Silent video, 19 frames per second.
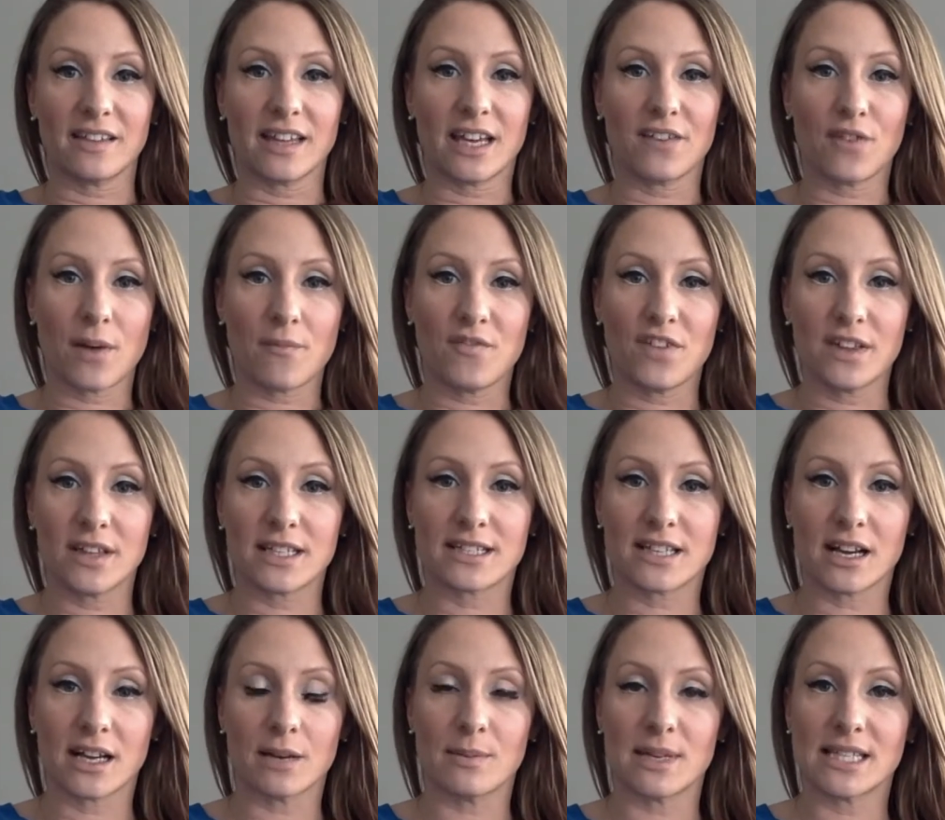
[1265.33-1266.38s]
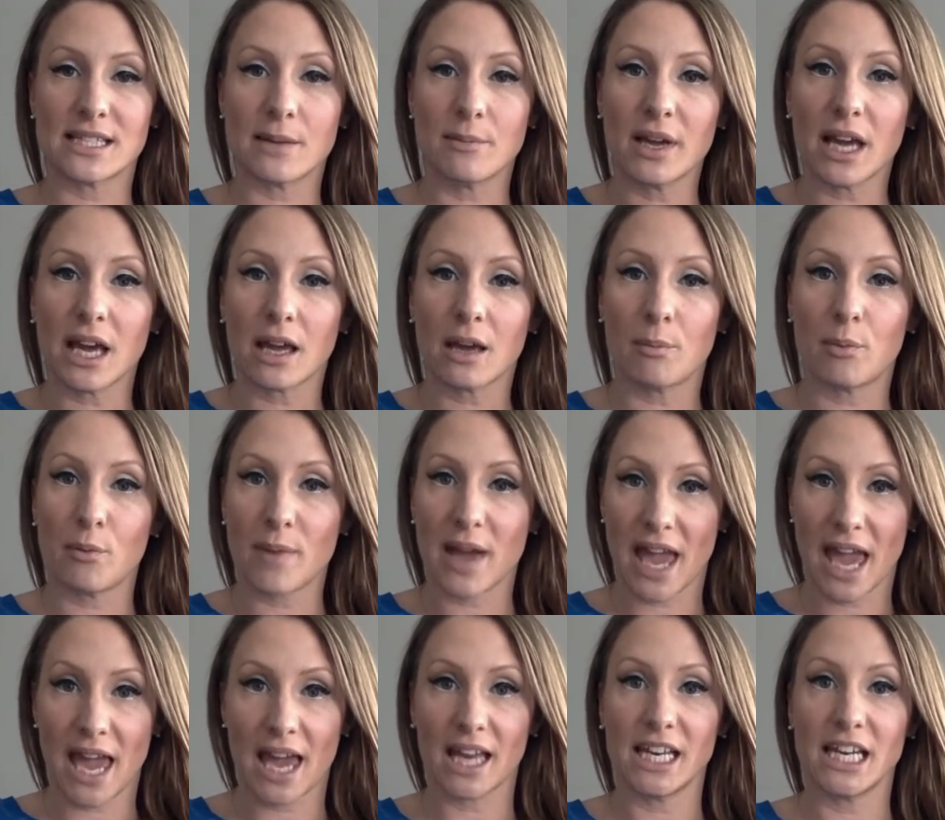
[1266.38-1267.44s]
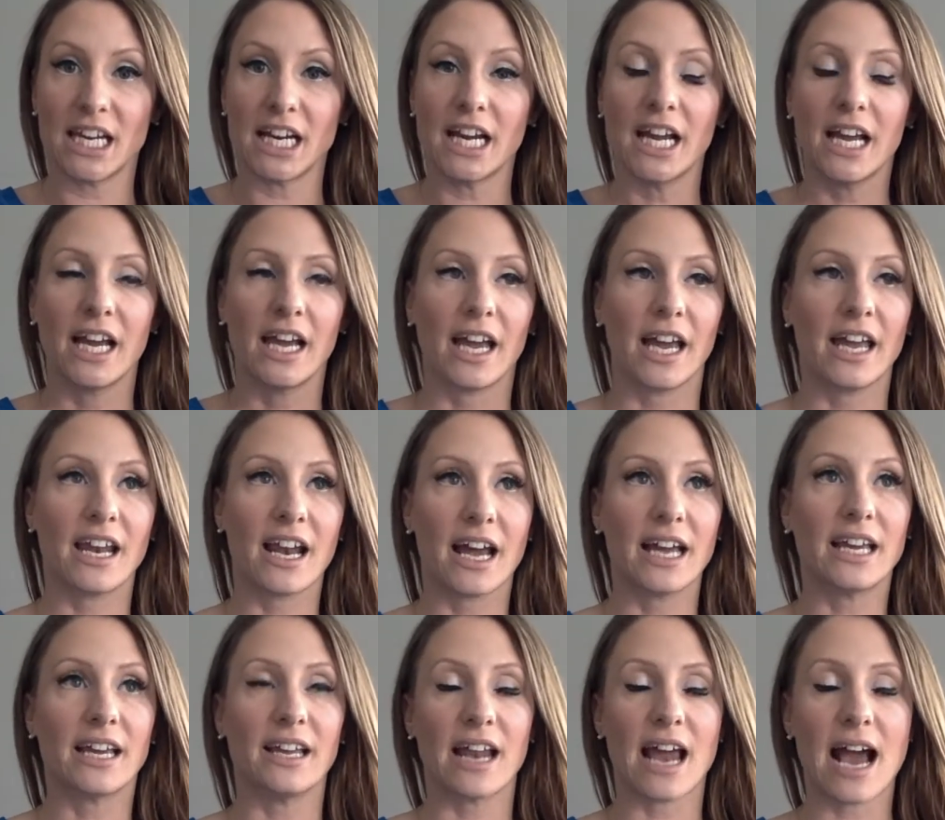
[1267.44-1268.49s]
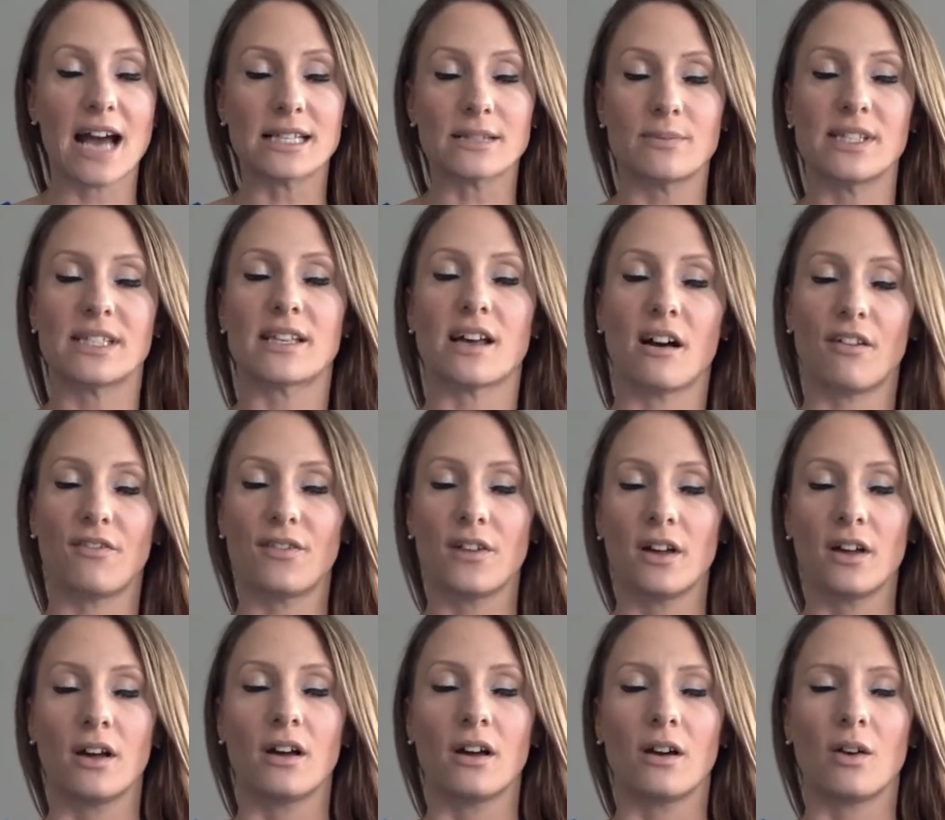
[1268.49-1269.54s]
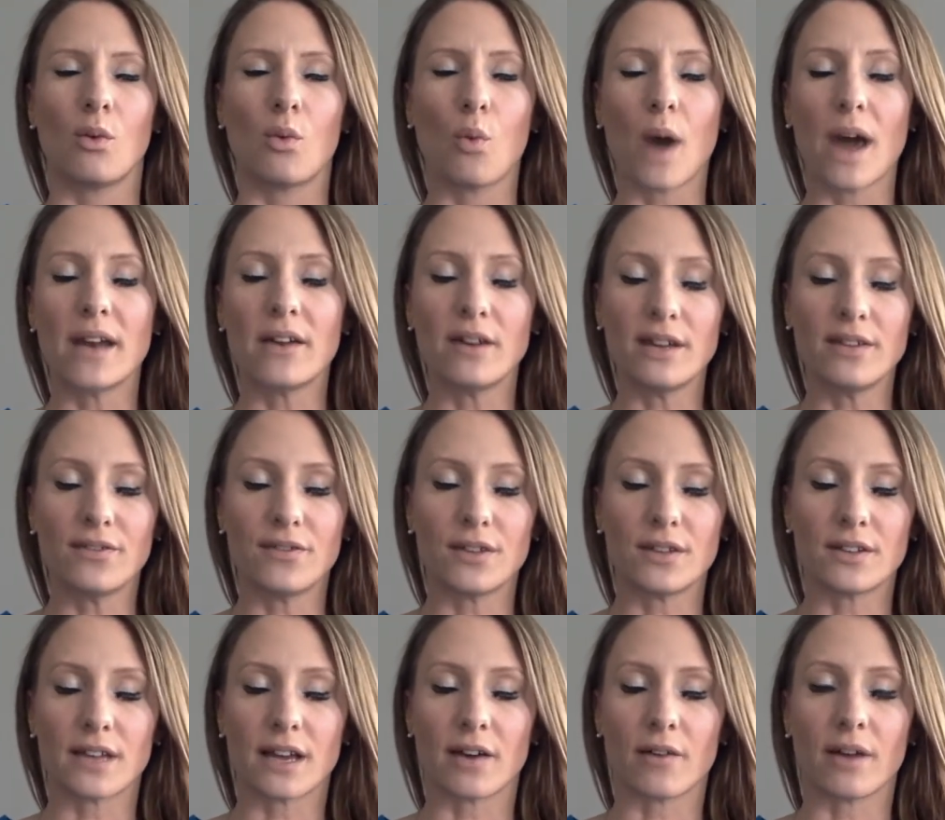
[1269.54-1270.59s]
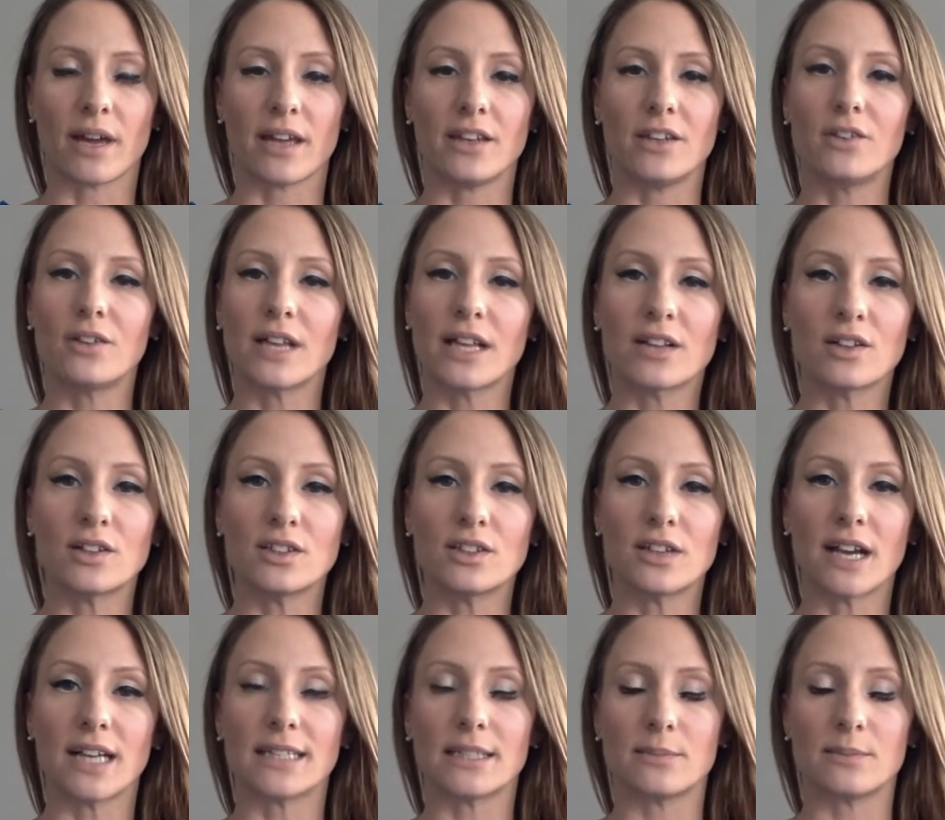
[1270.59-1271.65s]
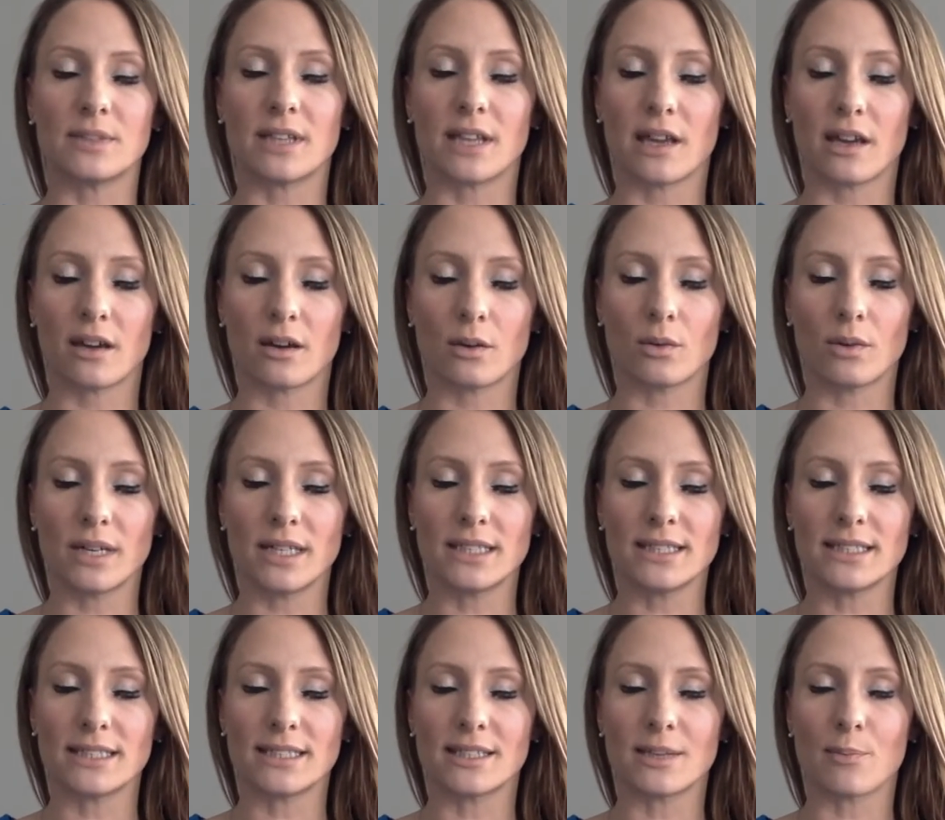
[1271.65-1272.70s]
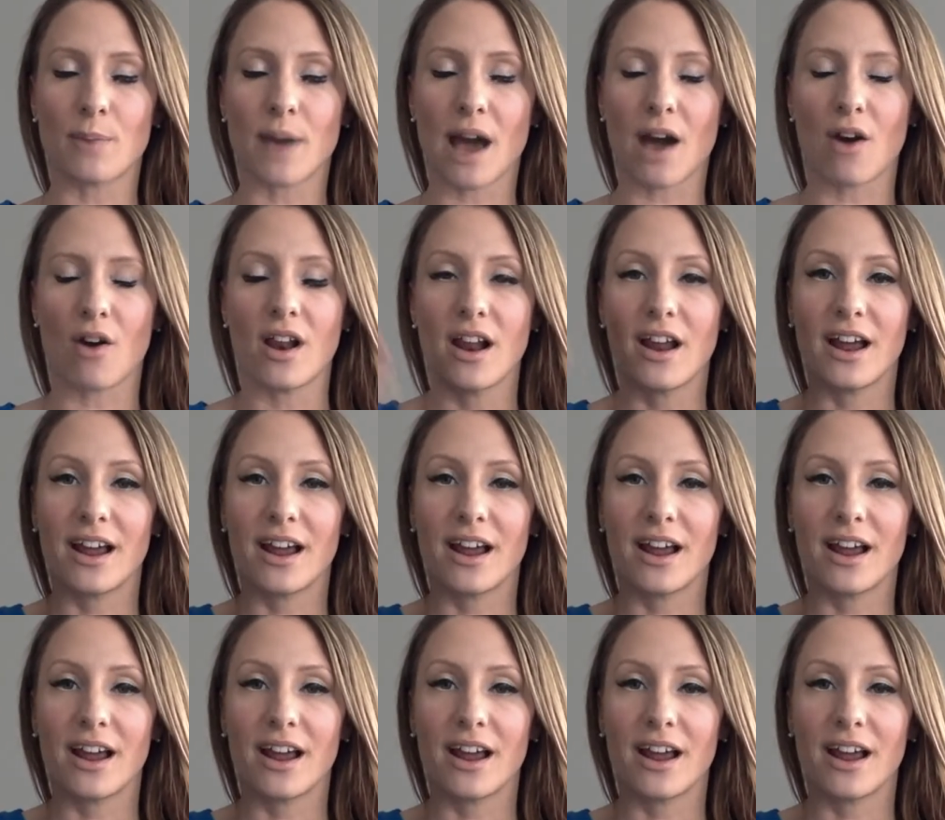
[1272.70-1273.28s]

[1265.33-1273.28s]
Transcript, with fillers: like if I'm feeling stuck in my stomach, I could put my hand here and I could ask myself, why do I feel that way? You know, like close your eyes and be like, what is this about?